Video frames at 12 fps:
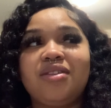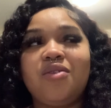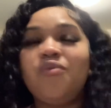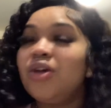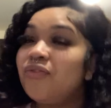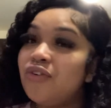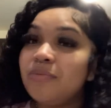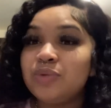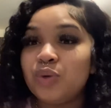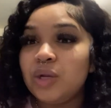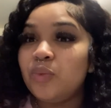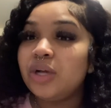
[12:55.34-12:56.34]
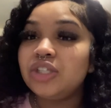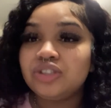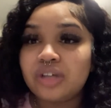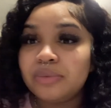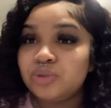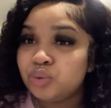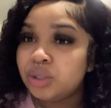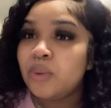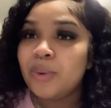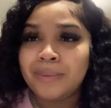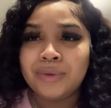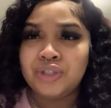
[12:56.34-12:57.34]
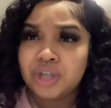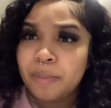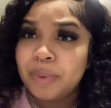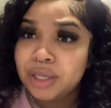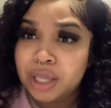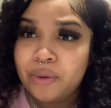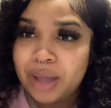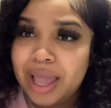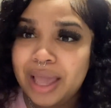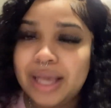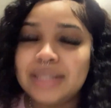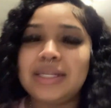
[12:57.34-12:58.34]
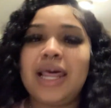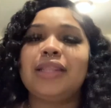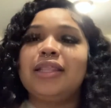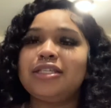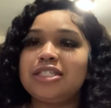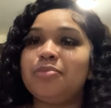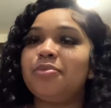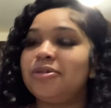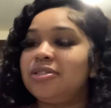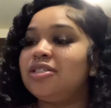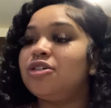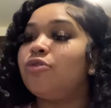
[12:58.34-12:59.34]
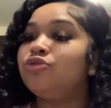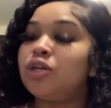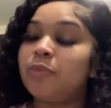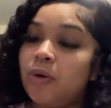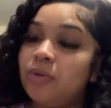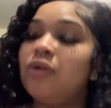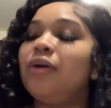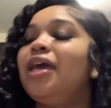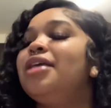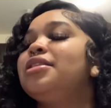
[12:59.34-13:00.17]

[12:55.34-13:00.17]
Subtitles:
We are from 21 Jump Street and we will jump in your ass. Like, this is a person that gonna jump on your ass,